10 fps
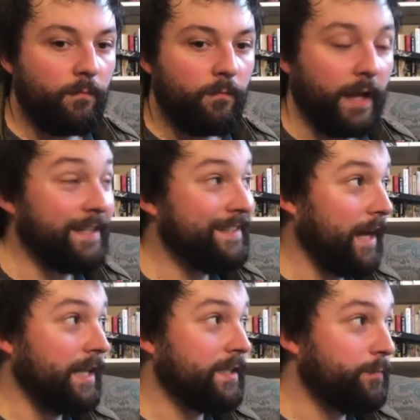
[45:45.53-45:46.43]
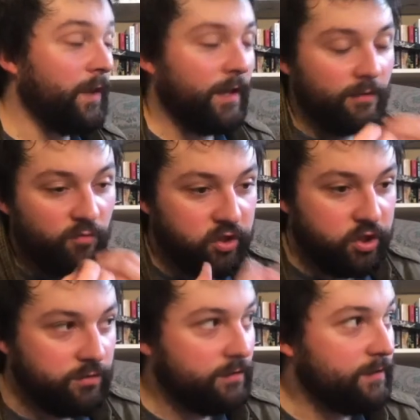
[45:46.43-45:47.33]
and he dies like
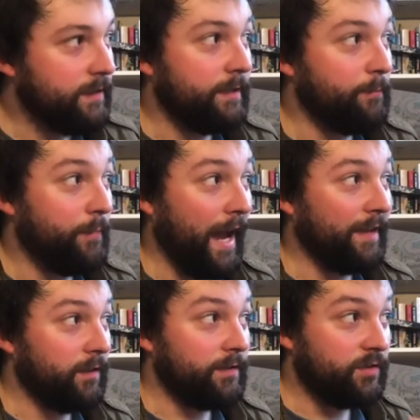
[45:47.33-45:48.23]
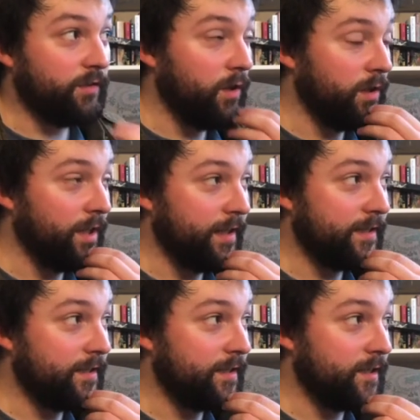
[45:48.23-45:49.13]
badly, slow. Like
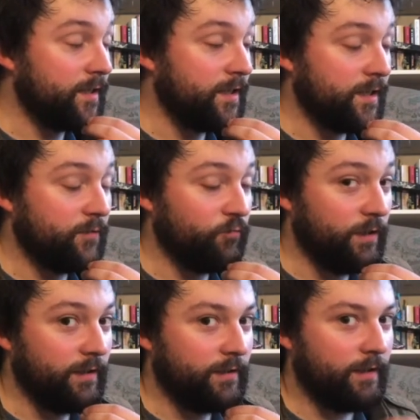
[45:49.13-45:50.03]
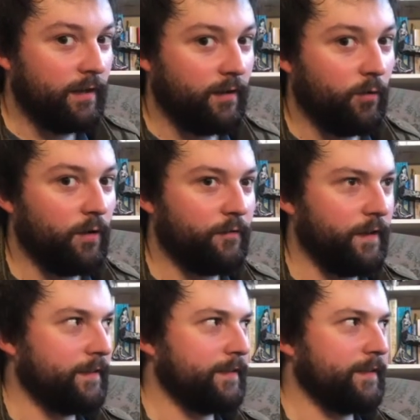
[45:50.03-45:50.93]
it's really kind of
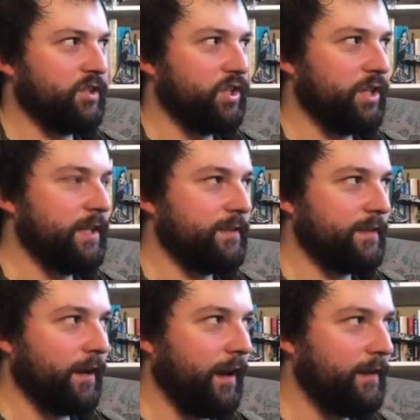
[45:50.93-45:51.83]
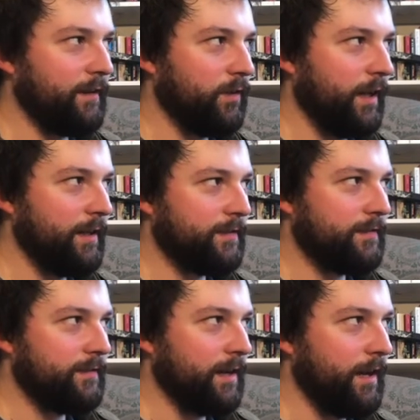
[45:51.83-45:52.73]
horrifying. It's like, geez, I kind of liked
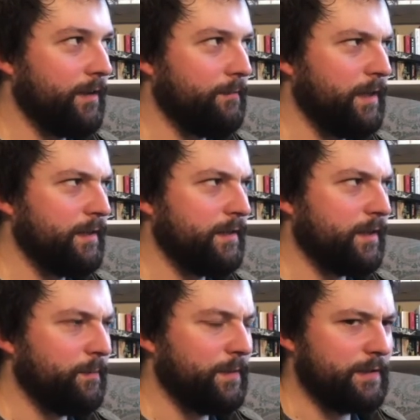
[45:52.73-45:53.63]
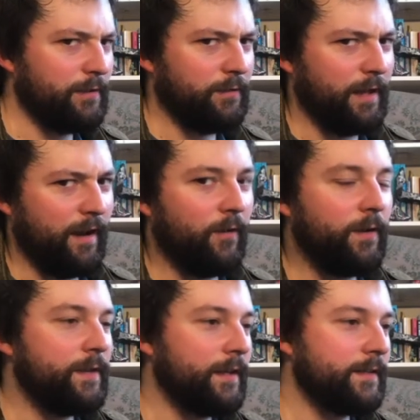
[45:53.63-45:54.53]
Diomedes up until now,
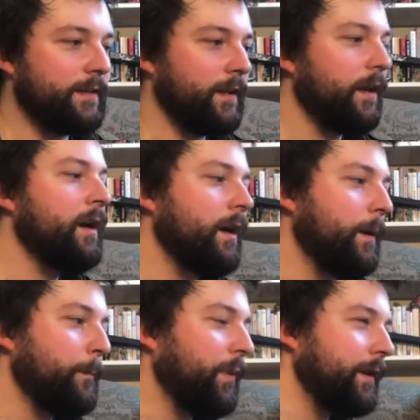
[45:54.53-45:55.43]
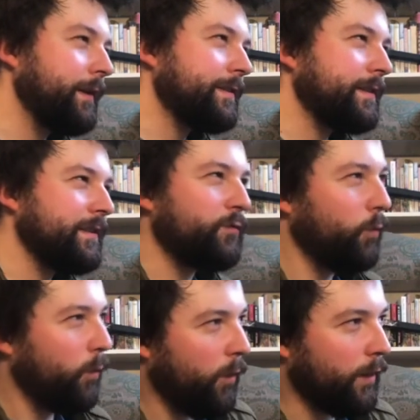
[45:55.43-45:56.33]
and then it's like, but this is
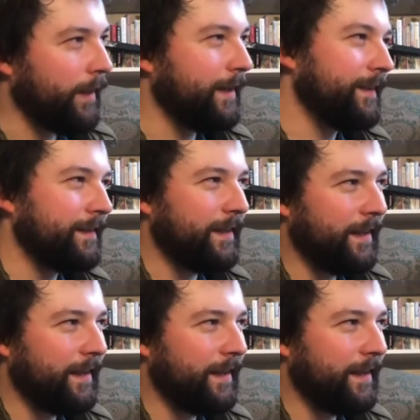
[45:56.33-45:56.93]
war, and